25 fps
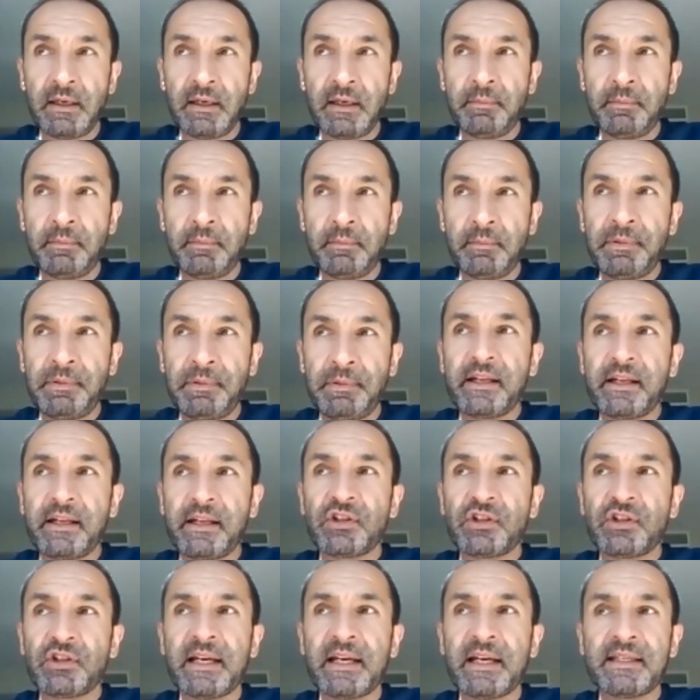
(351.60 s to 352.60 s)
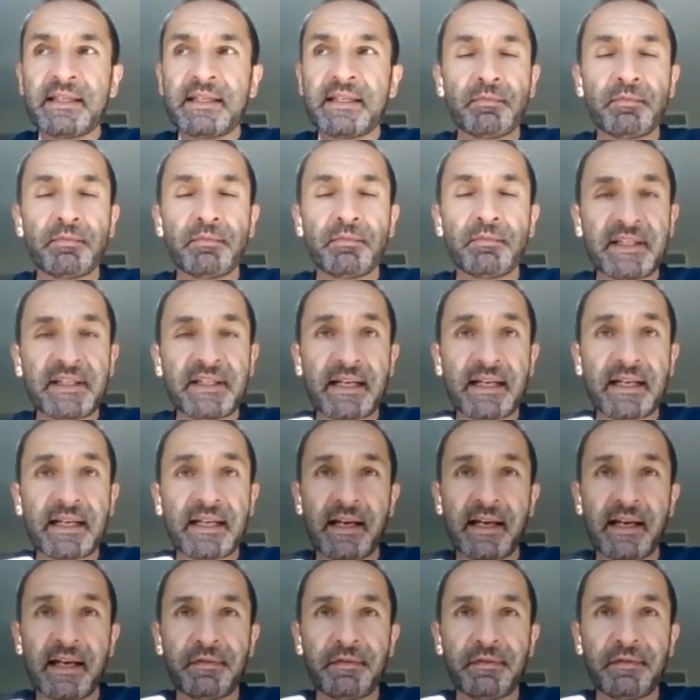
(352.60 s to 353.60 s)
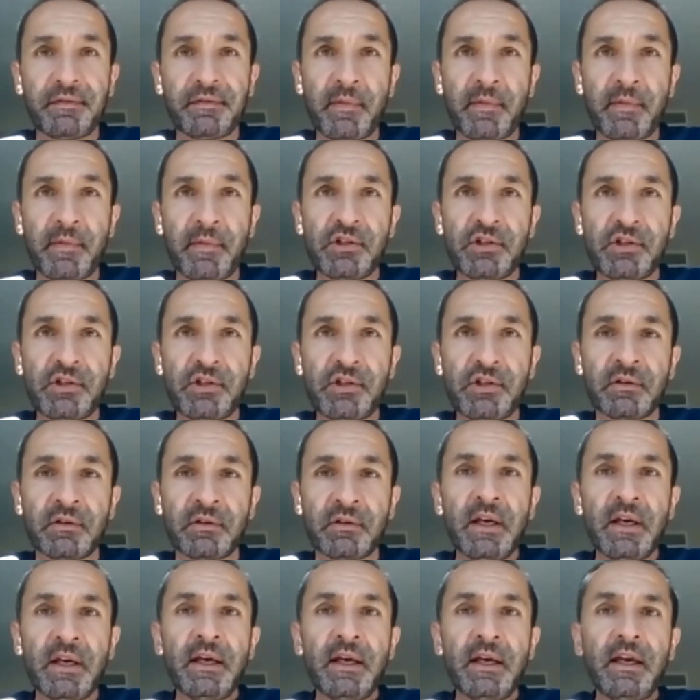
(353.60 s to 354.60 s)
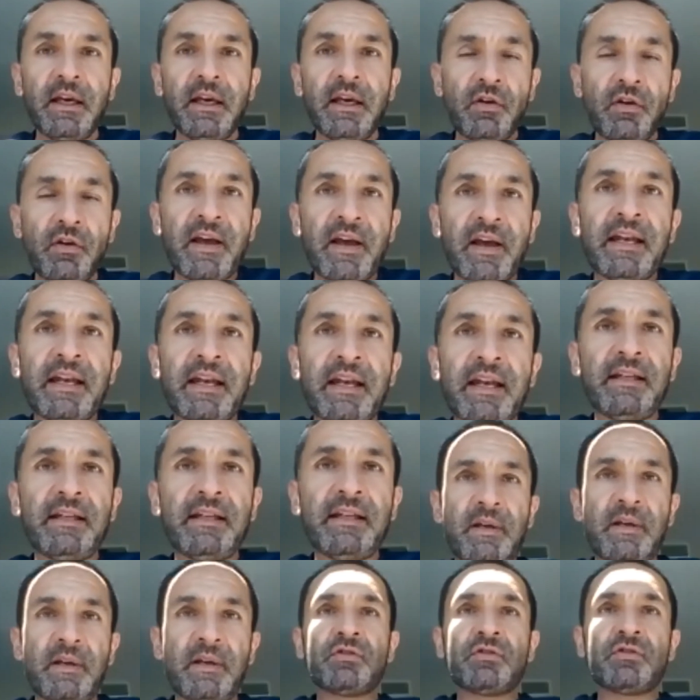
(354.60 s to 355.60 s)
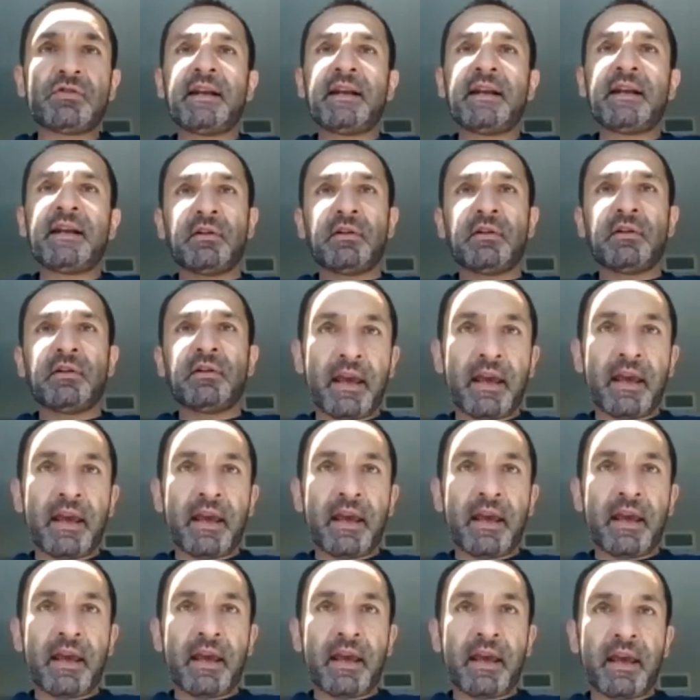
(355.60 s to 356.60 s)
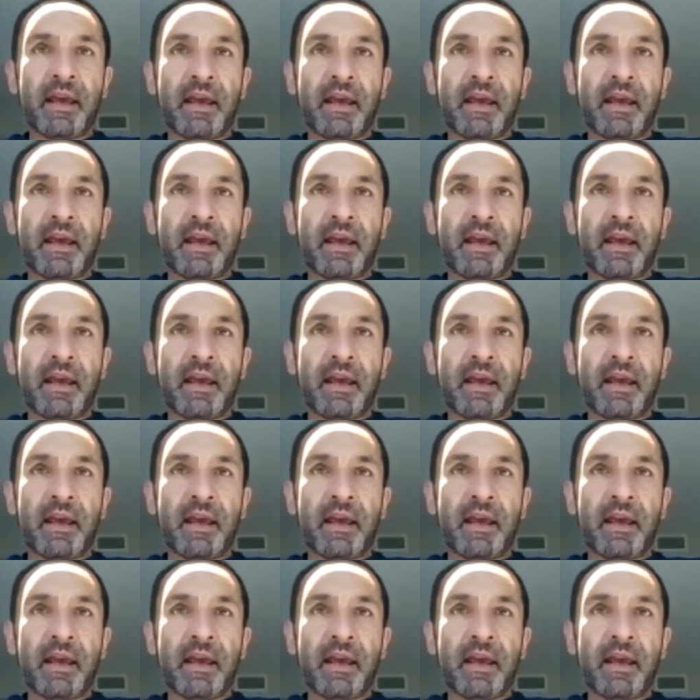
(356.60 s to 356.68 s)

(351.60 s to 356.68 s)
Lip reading: PHI, so protected health information, you then need to be trained on HIPAA or